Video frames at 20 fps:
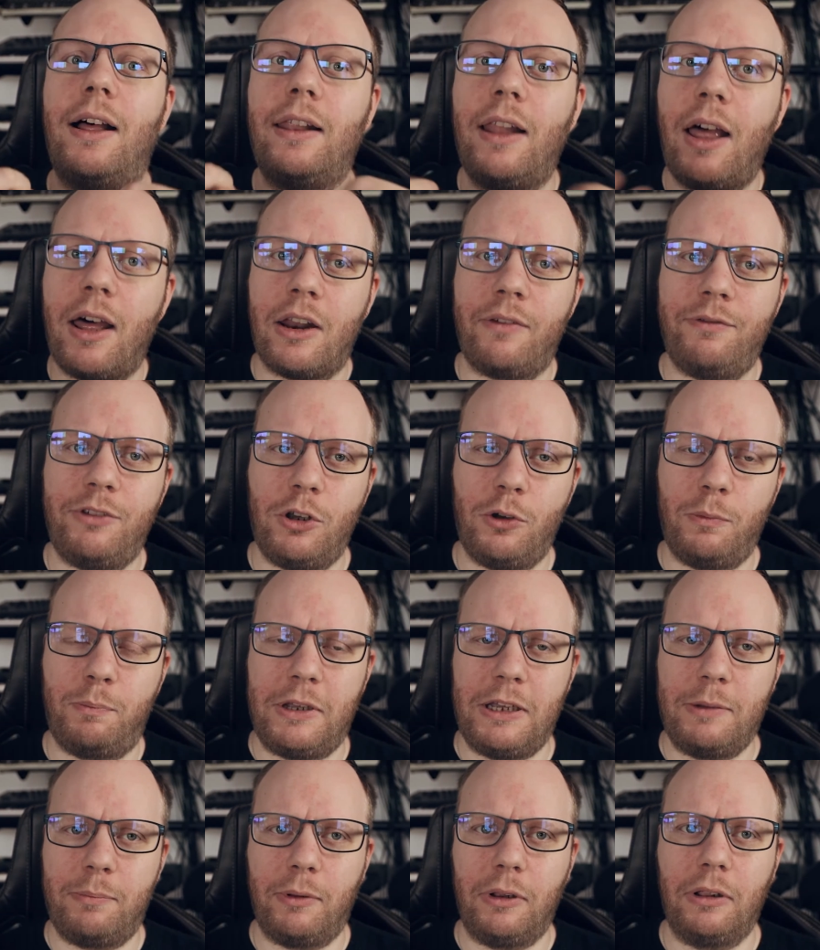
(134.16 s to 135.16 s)
A lot of you
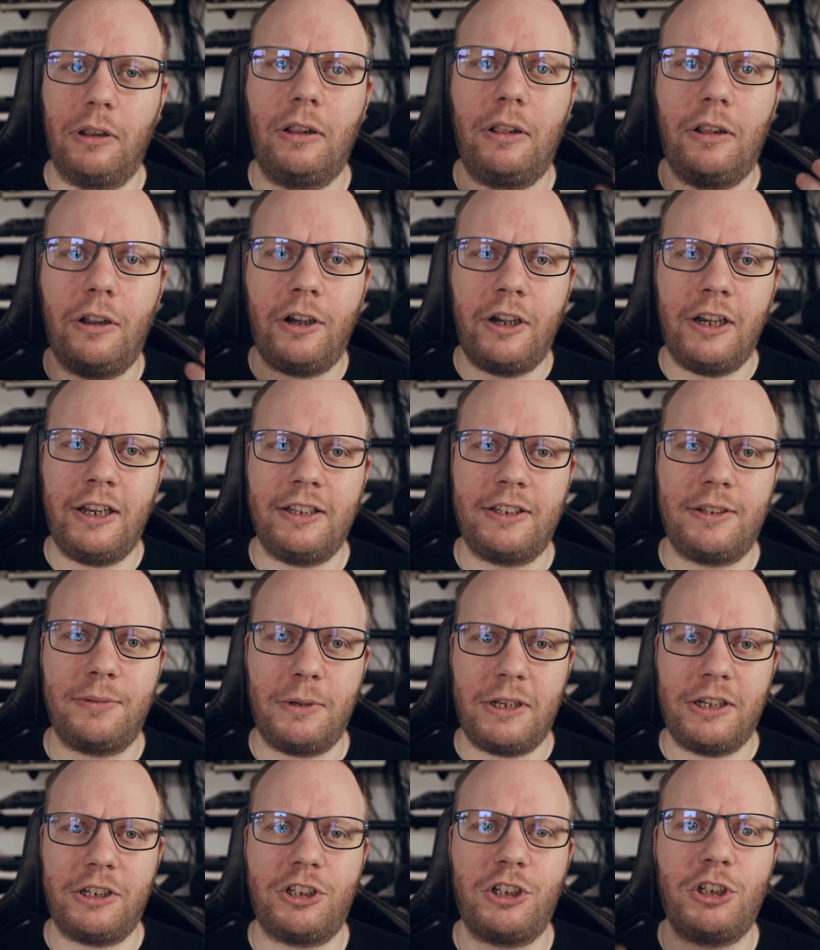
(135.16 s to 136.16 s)
people learning
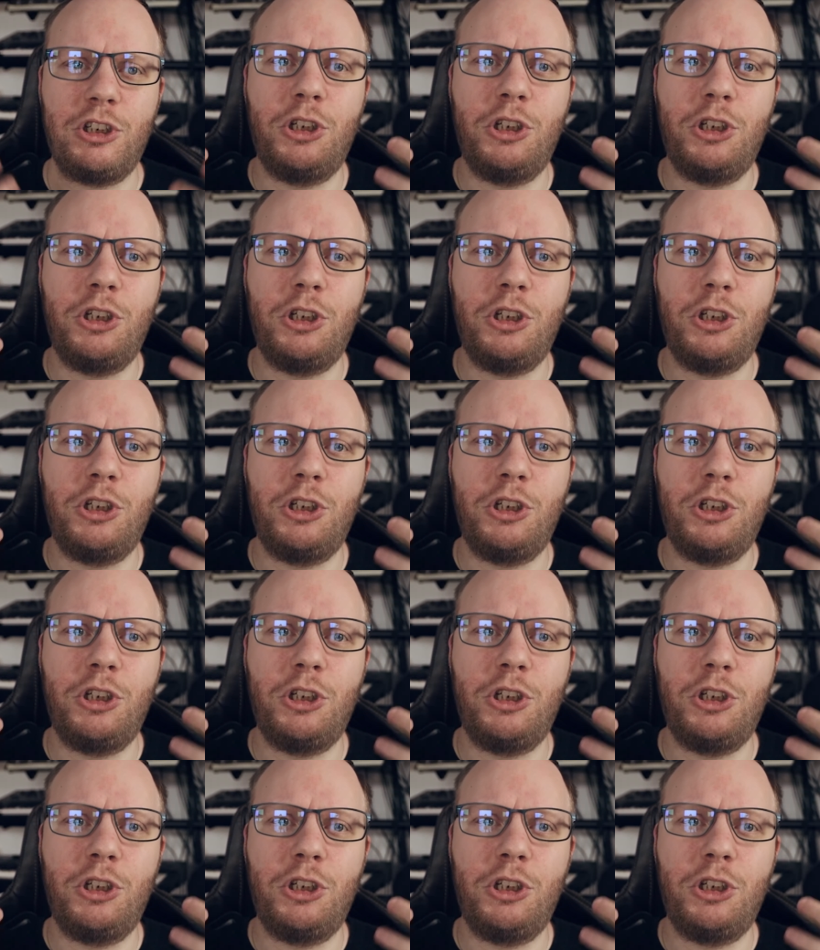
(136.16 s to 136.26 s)
Swedish,